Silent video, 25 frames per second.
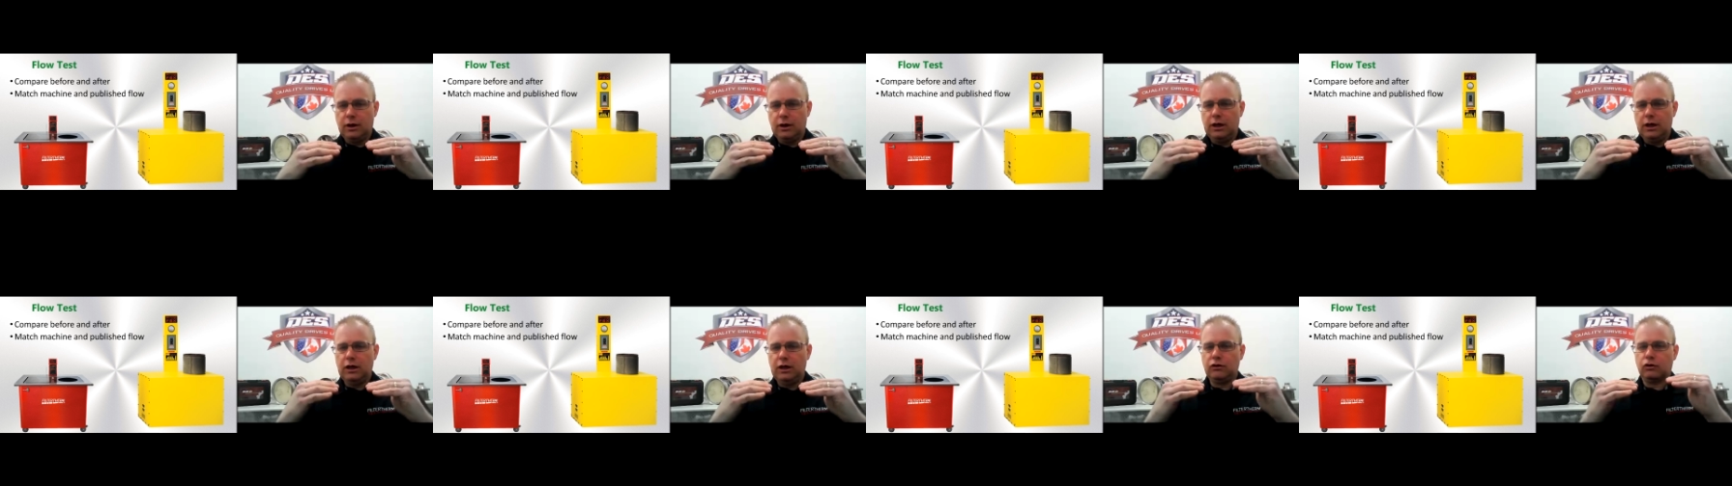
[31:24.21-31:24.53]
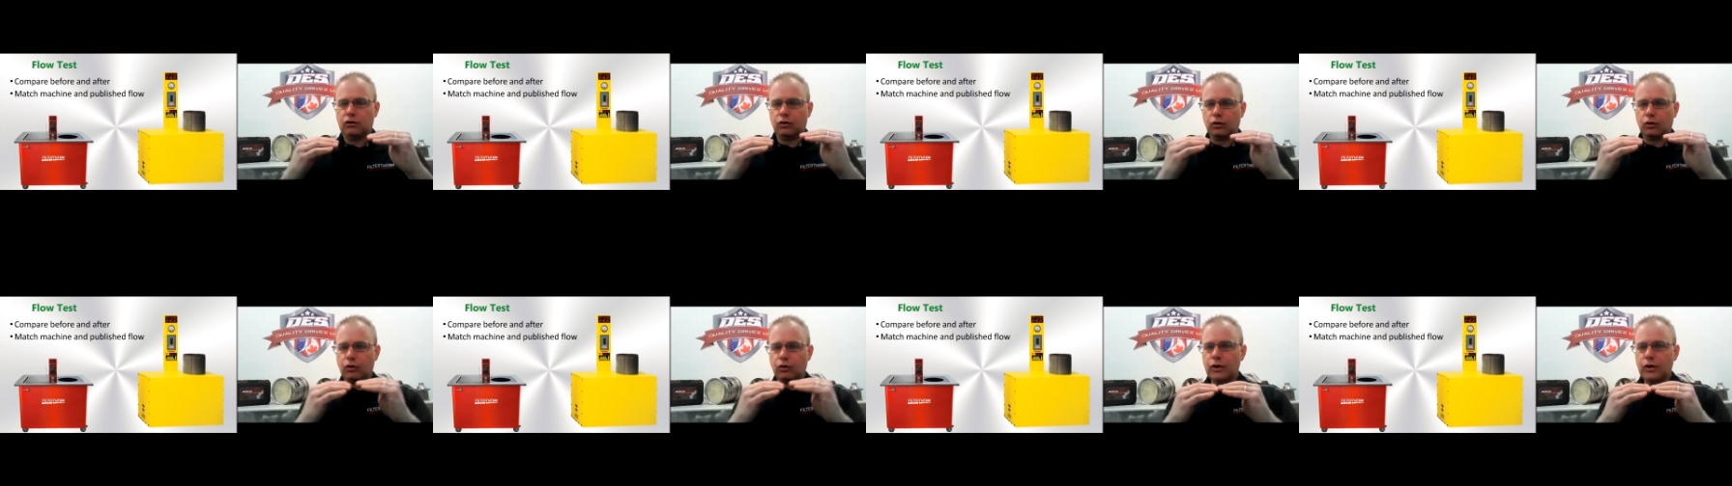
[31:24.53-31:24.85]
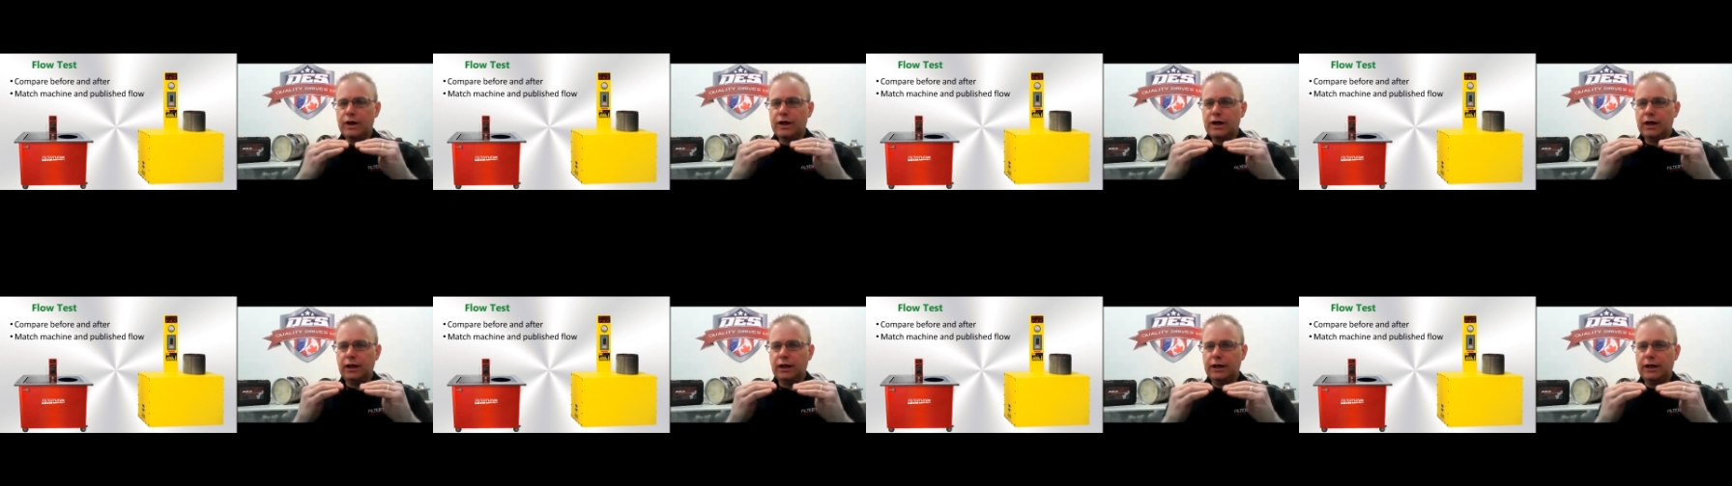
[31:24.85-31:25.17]
is
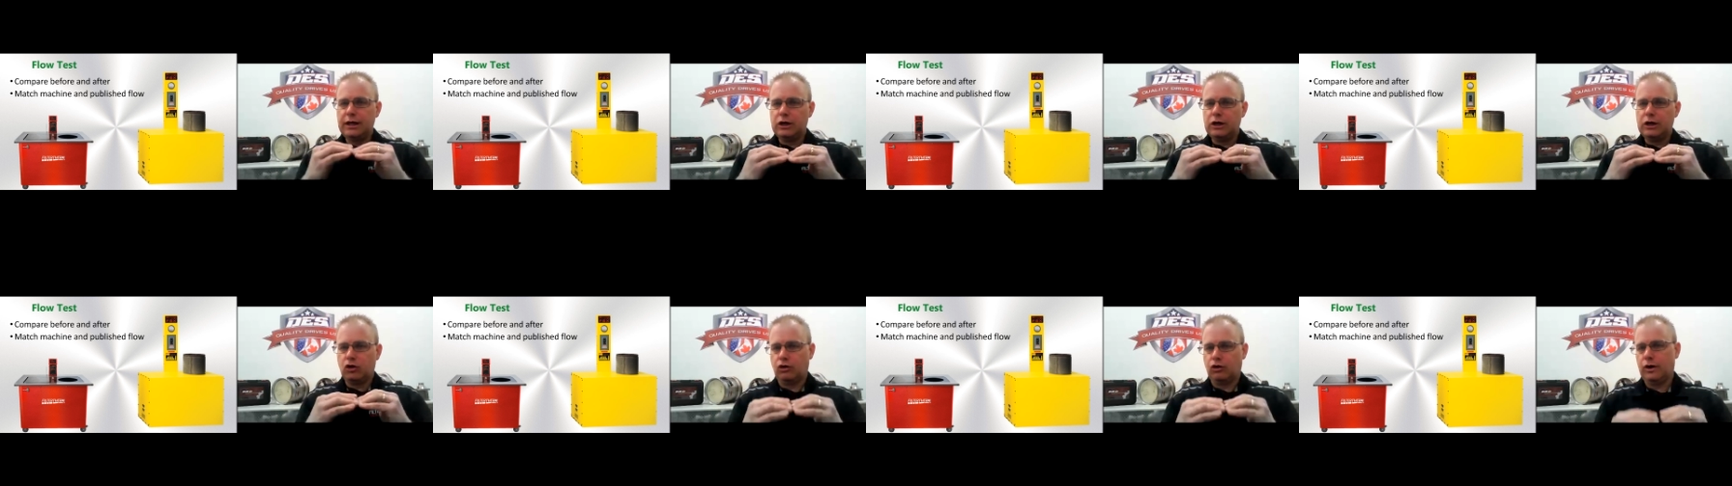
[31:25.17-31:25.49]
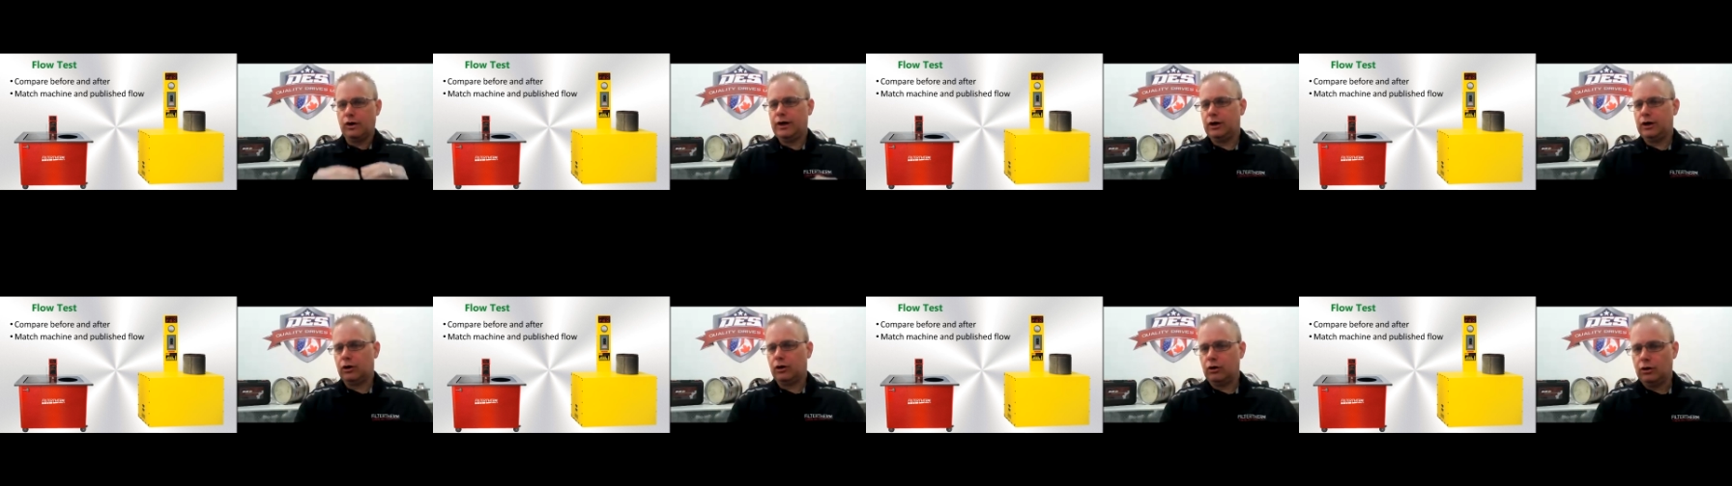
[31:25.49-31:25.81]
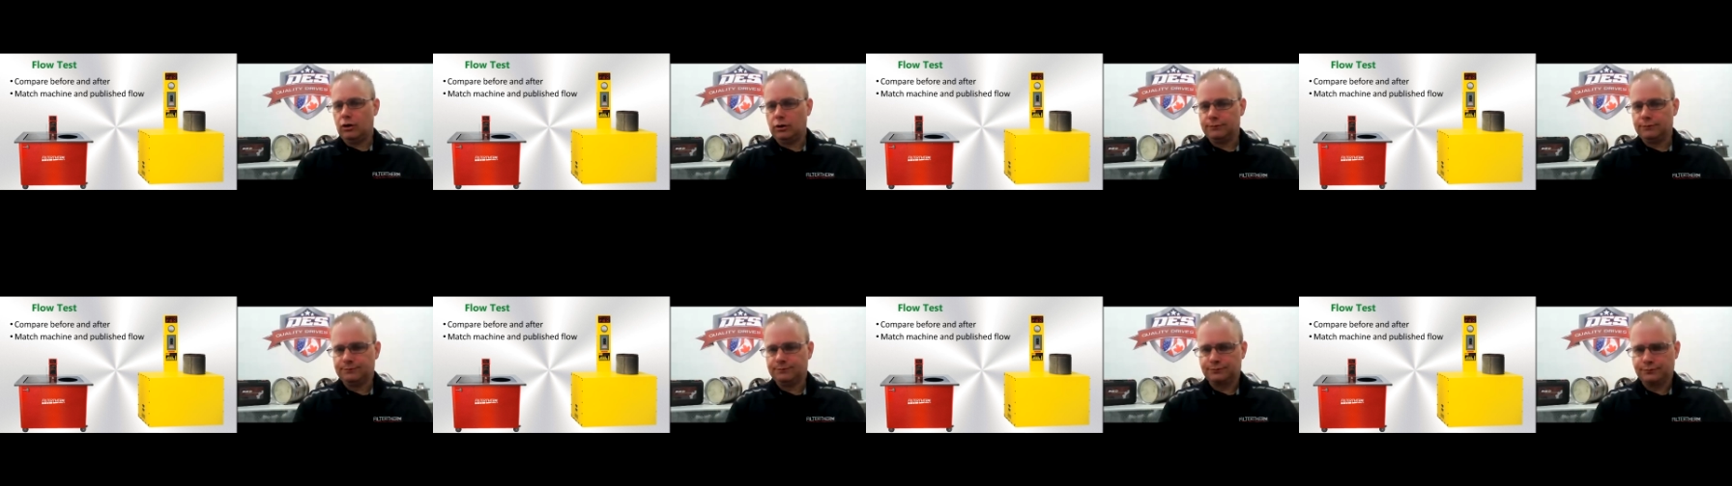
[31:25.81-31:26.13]
really
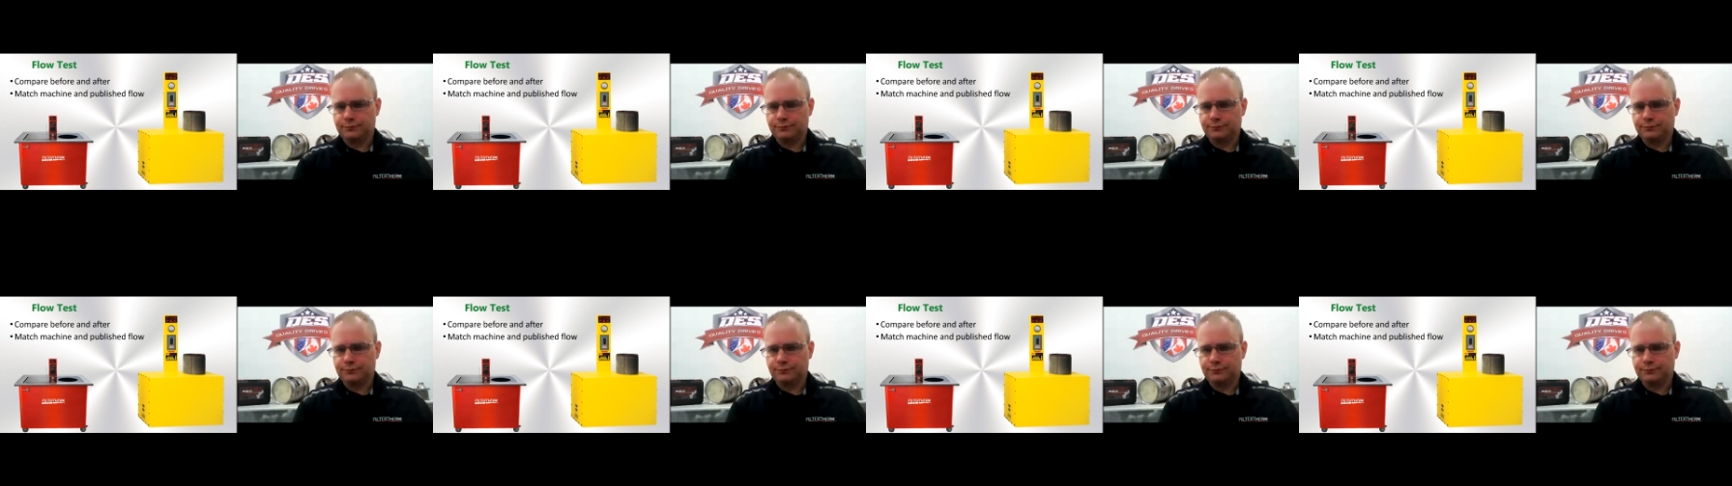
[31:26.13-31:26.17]
critical.